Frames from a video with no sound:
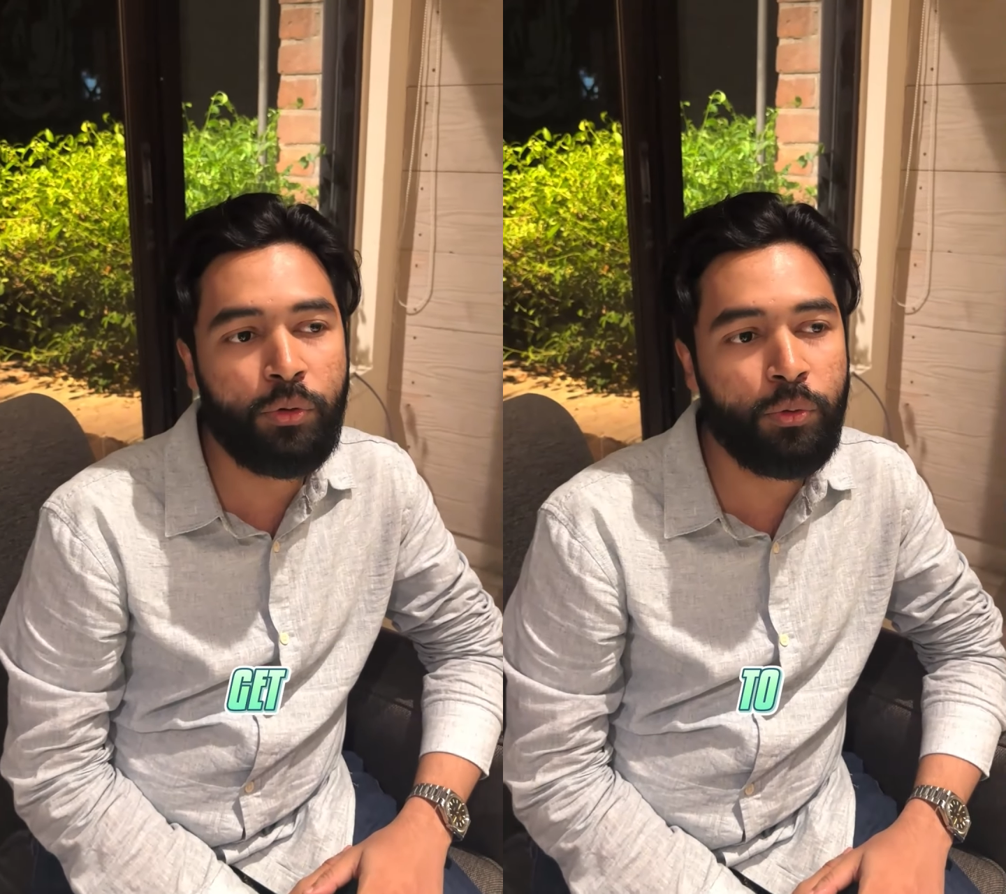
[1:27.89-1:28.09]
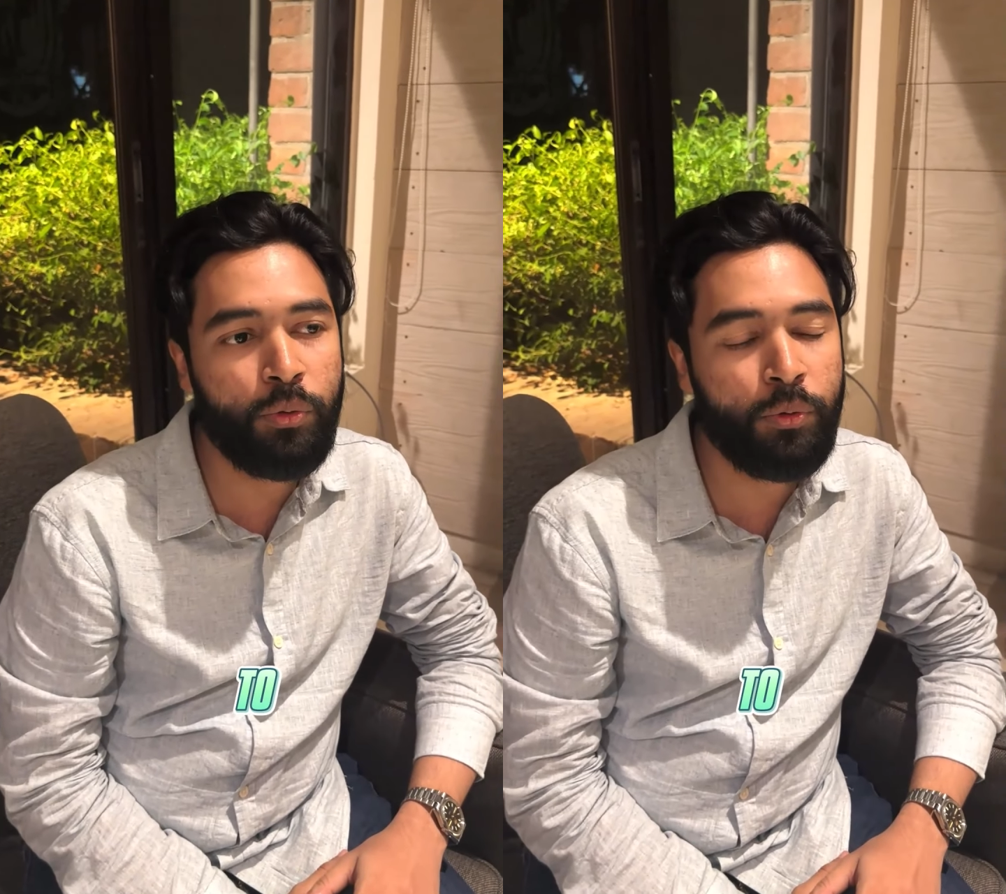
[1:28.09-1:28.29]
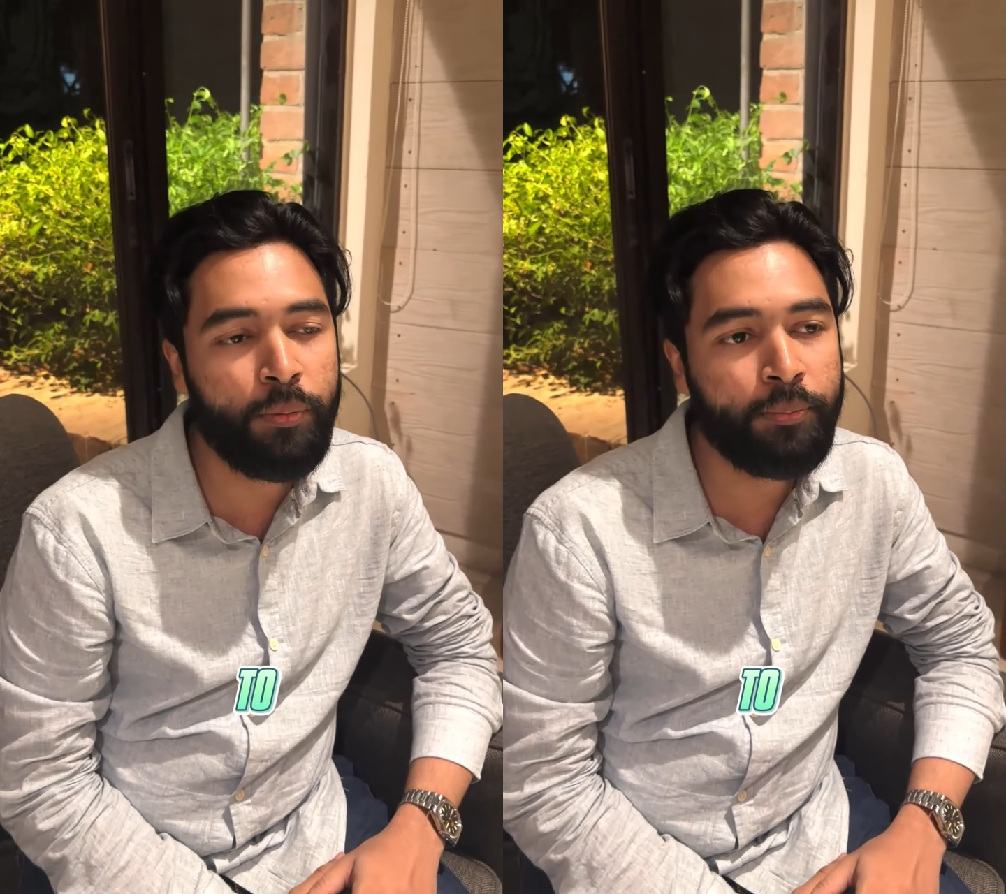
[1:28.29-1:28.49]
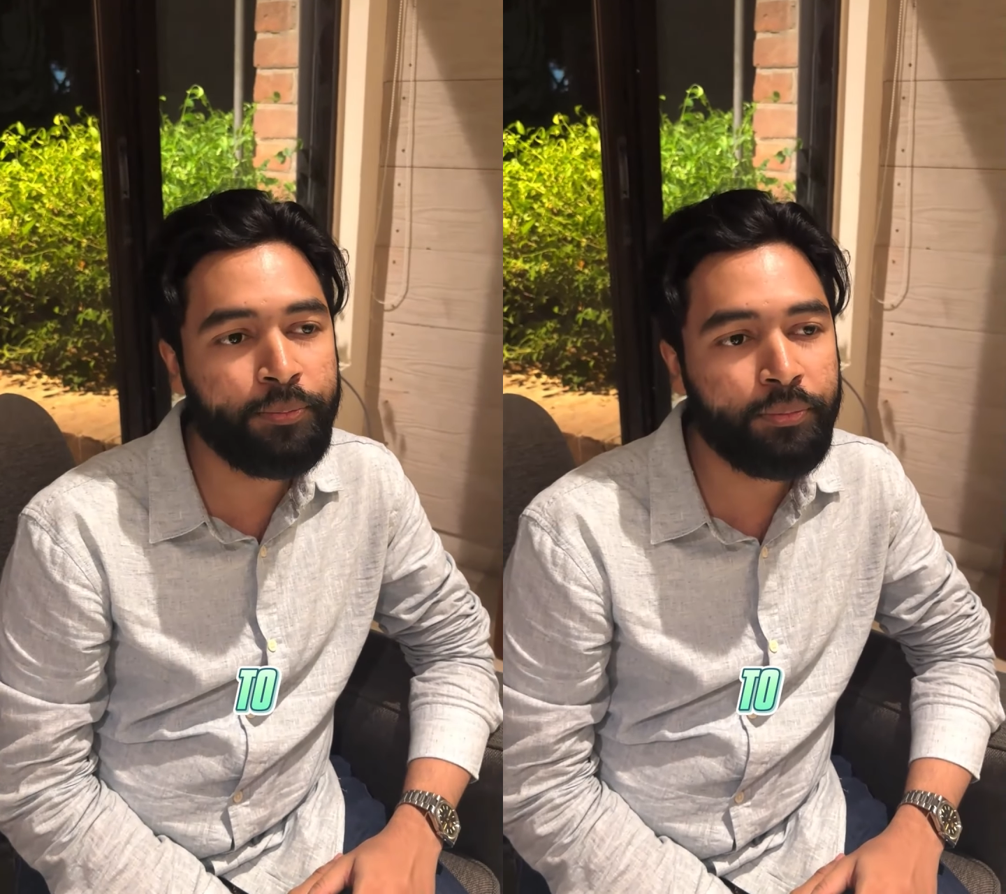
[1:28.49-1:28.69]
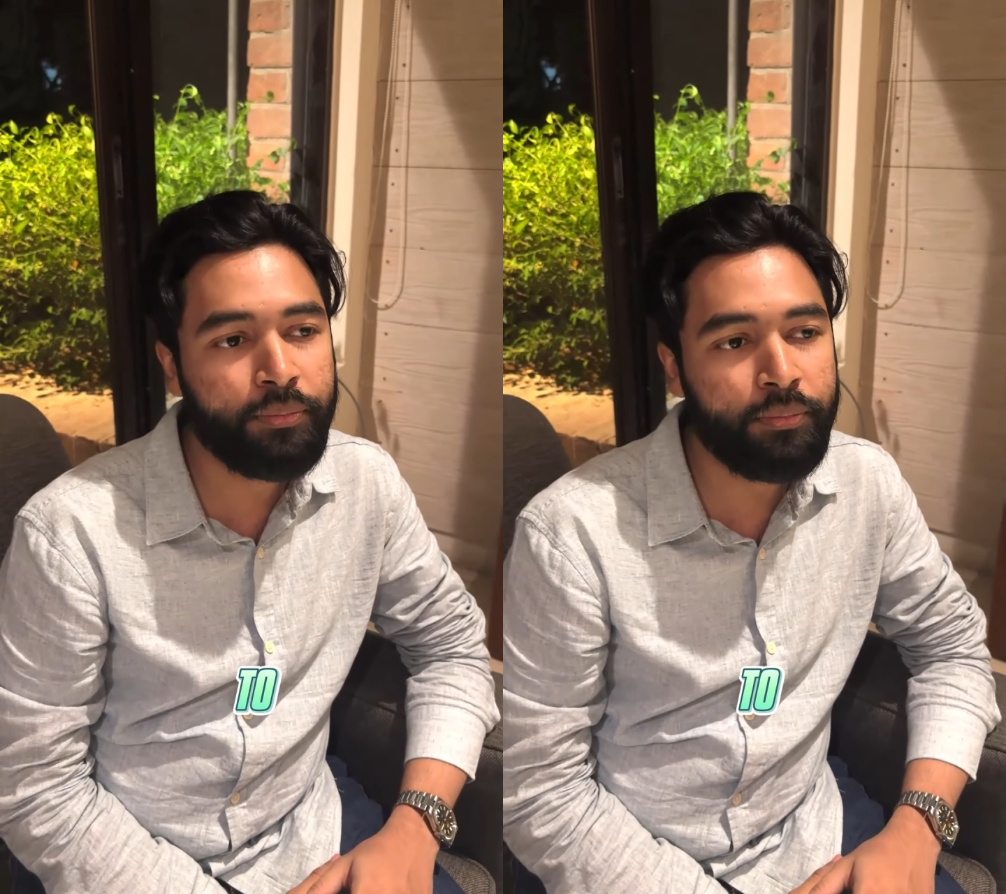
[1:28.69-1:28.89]

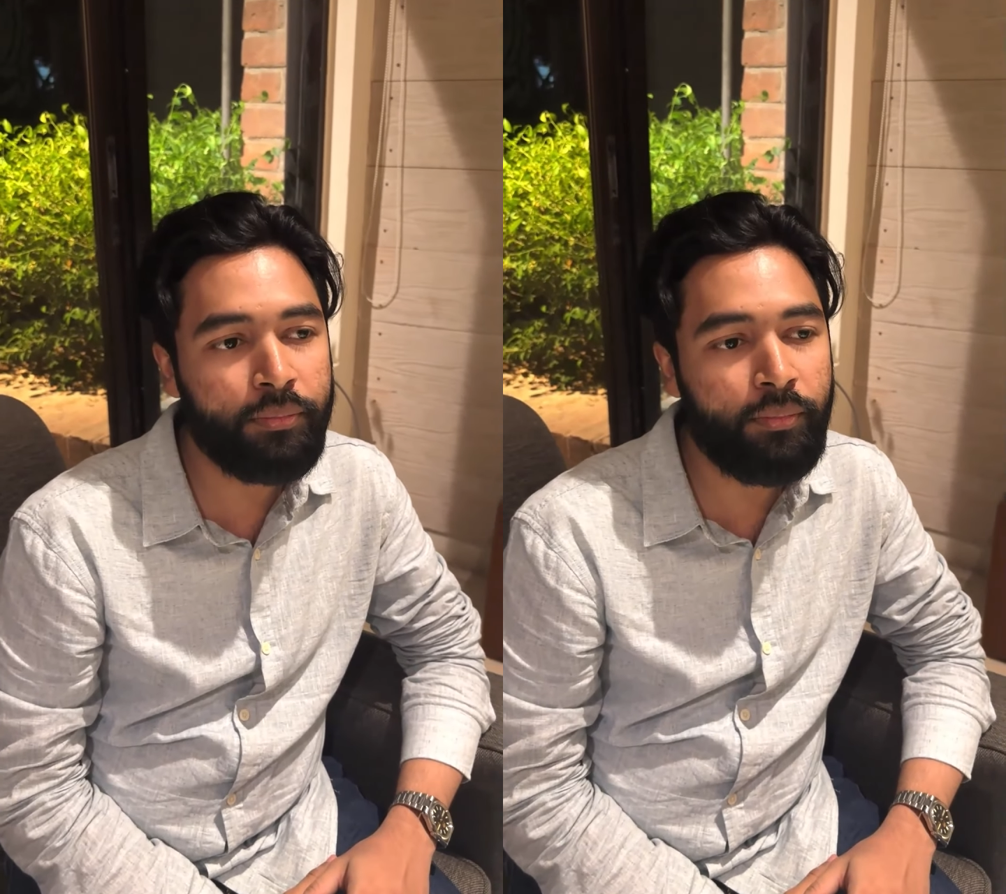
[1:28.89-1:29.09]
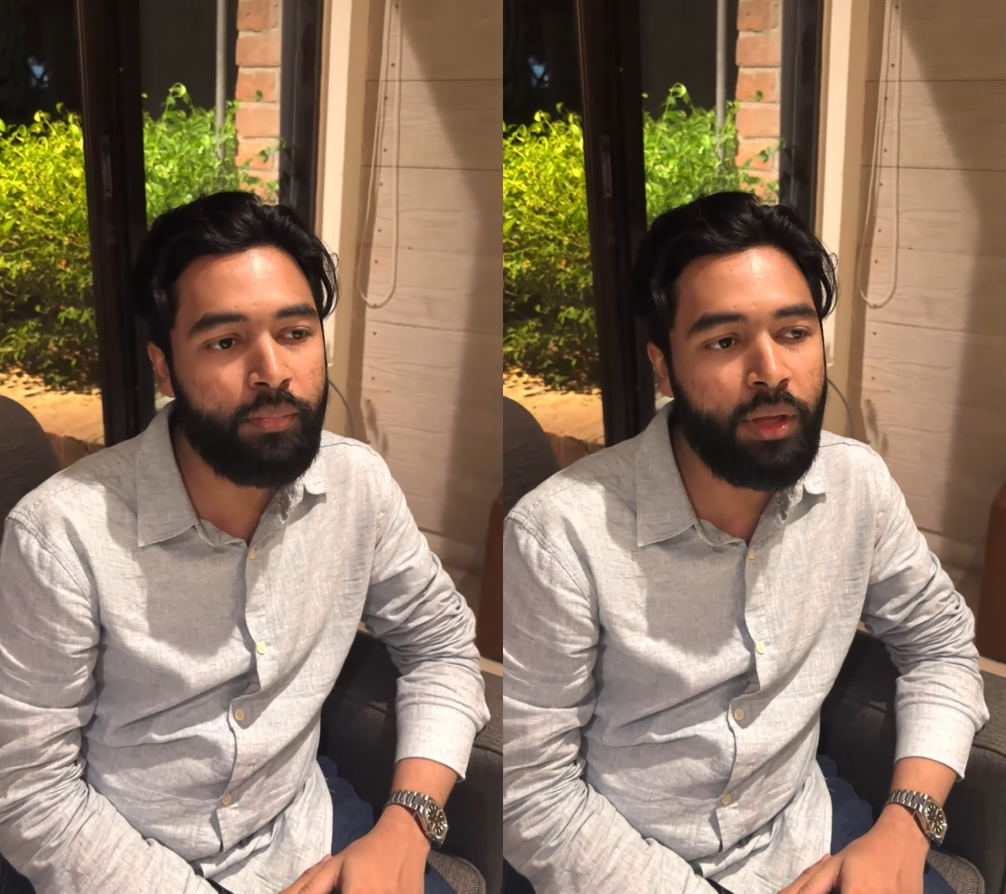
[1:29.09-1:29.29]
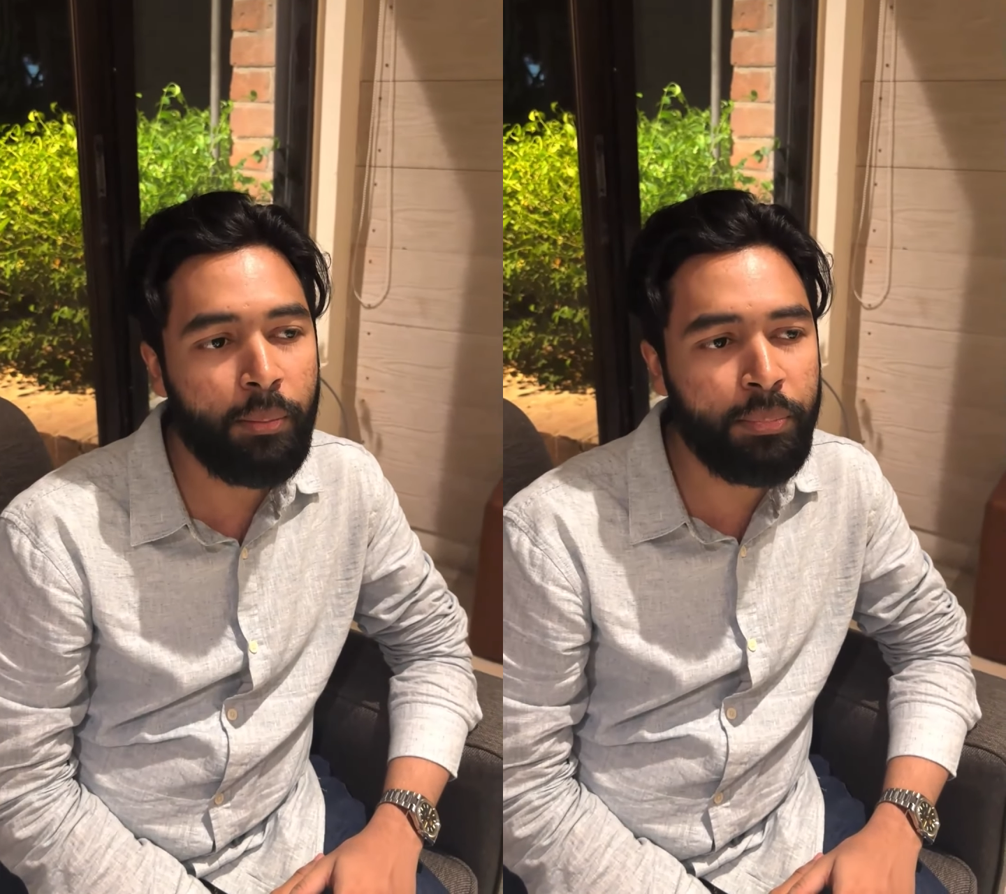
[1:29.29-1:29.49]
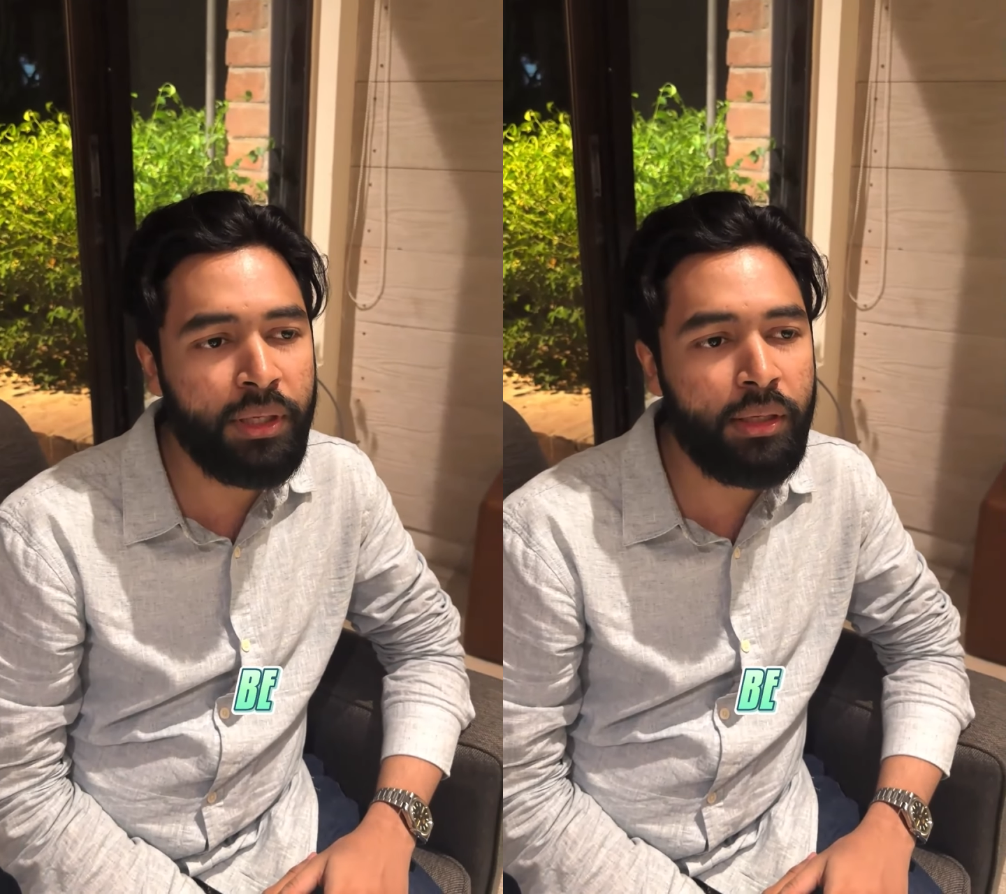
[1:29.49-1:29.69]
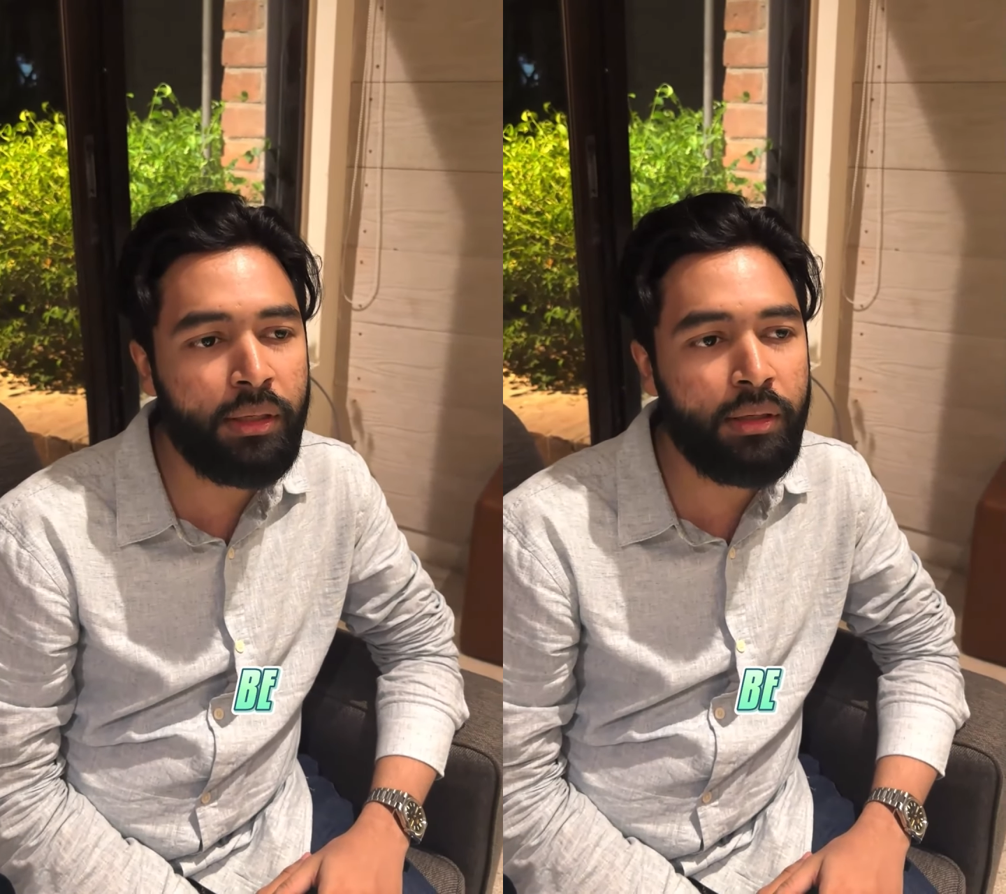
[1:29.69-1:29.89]
to
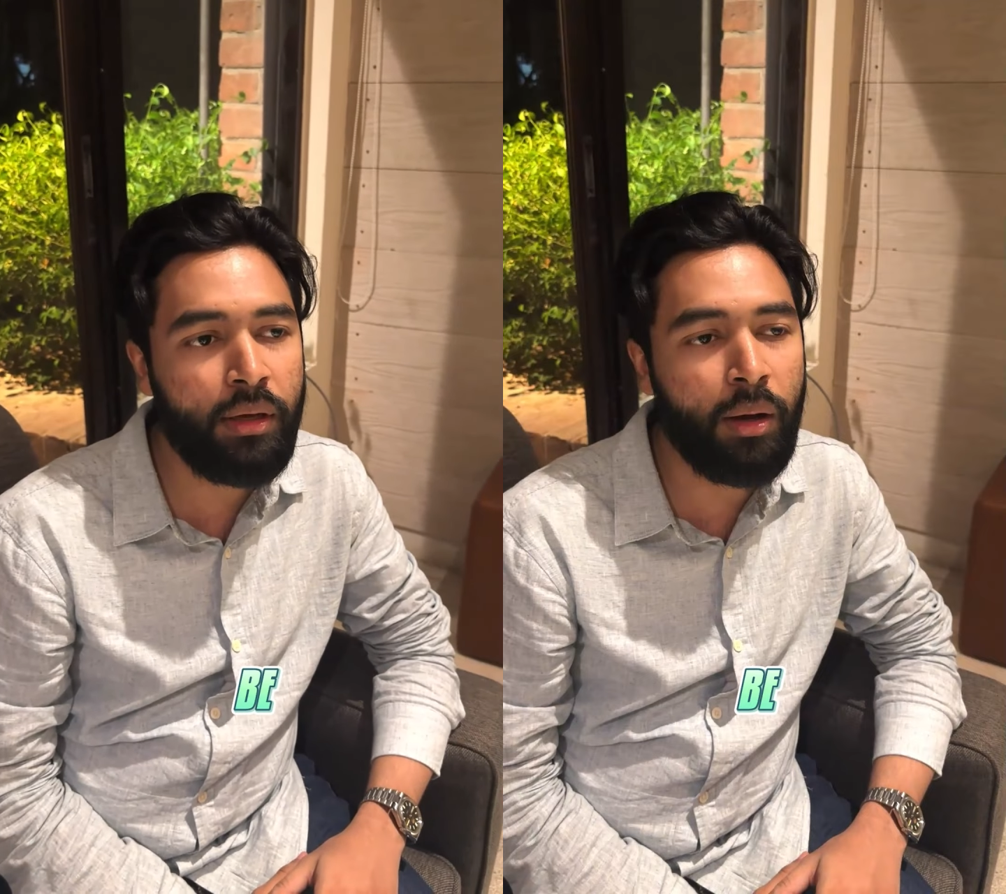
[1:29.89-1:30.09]
be